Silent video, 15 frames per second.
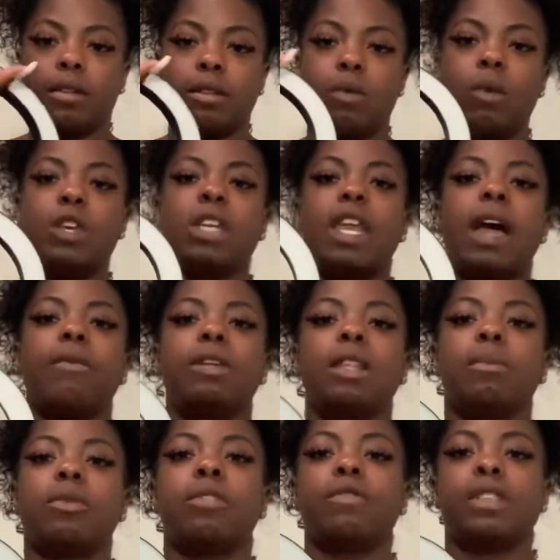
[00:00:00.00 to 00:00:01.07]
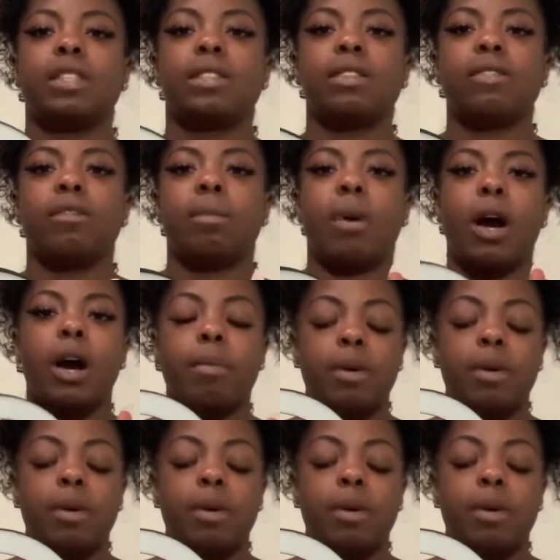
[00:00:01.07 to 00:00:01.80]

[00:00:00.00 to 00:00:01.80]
Well, you're not really moving the silver ball,